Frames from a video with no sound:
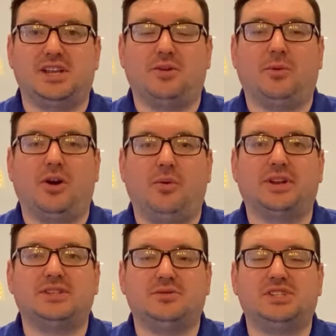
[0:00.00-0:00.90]
that we're going
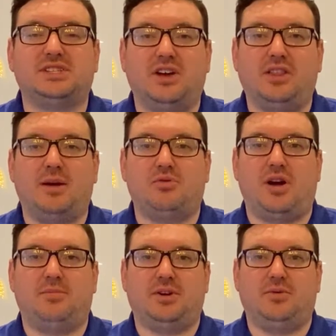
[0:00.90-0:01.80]
to sell that
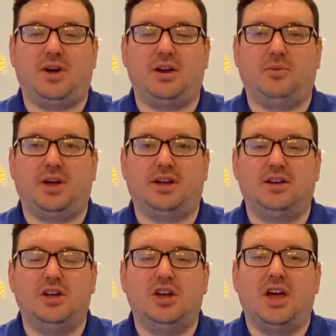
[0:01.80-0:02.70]
property right away.
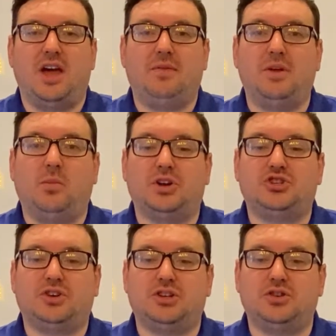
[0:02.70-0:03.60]
And then what
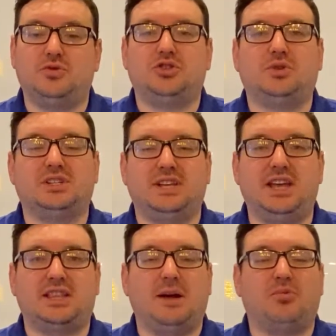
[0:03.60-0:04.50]
you can do is you can
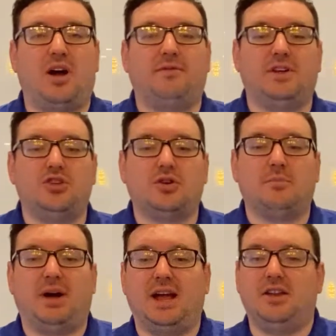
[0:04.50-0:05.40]
take that profit and you can
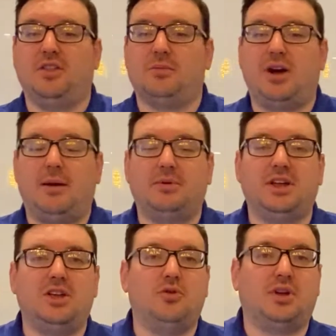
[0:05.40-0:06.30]
buy another
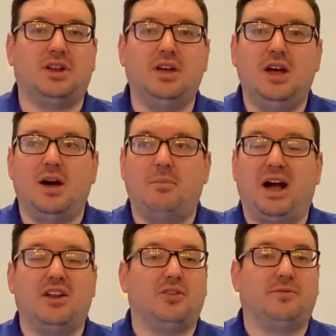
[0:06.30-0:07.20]
property, you can
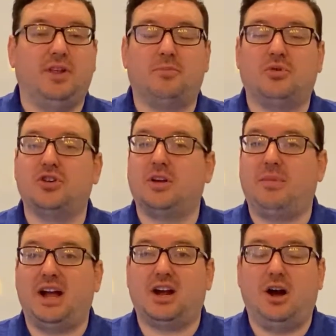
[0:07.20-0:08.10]
buy another flip, or you can
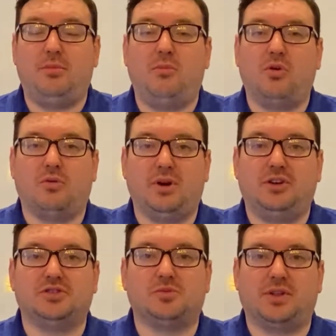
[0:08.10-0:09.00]
buy a couple more
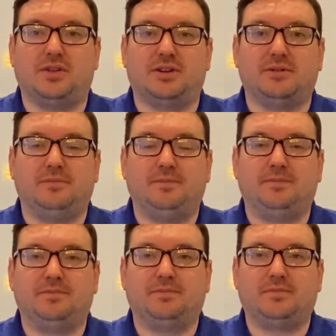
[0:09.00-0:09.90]
rentals with it.
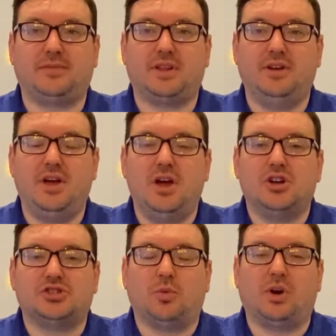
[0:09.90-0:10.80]

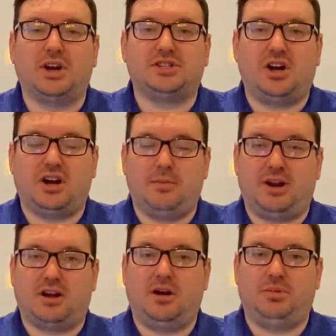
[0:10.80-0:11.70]
So we're going to talk
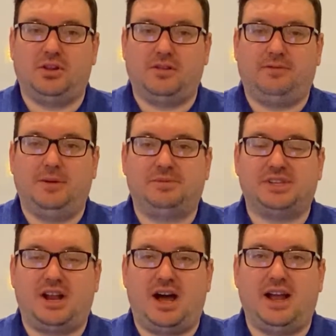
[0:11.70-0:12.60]
about a couple of the flips
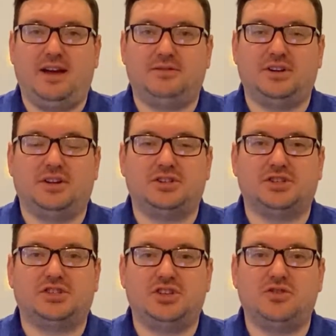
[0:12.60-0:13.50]
that I have done,
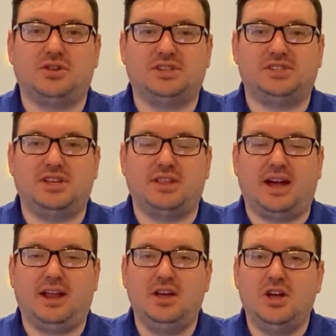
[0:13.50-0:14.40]
just so you can see
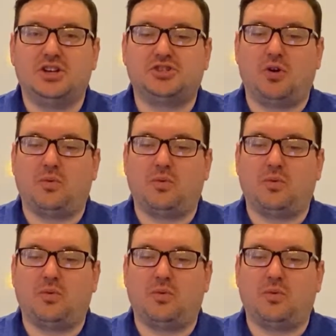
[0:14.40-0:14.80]
that. So